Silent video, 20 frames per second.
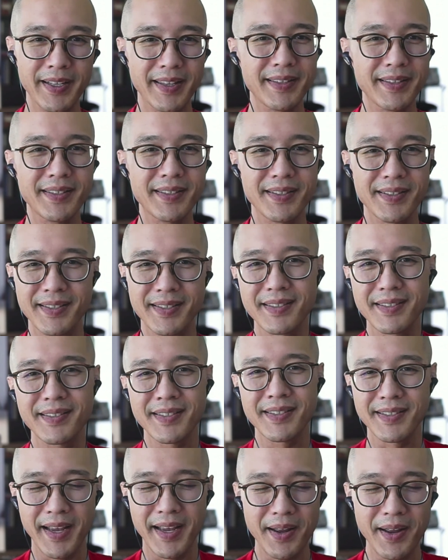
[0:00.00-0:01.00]
That's
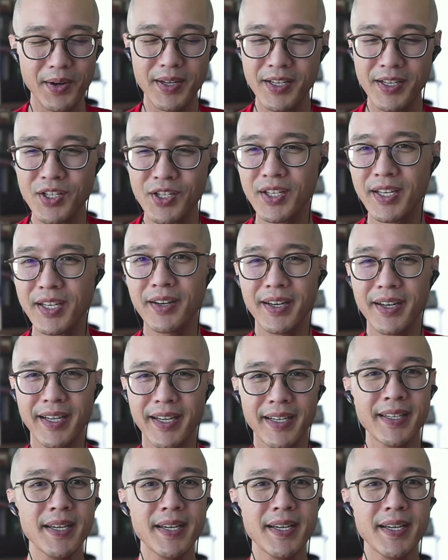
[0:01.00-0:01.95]
just standard engineering.